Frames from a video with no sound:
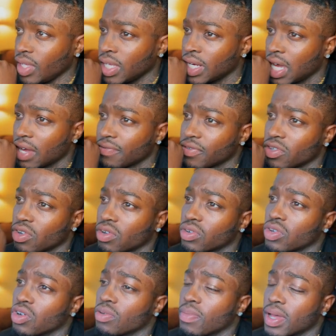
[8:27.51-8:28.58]
Now, if you don't
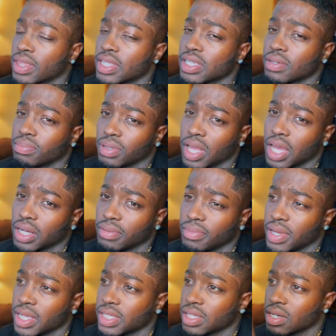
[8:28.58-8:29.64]
know about the supply and
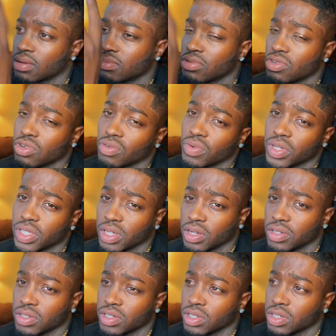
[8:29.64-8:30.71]
demand setup, do your research.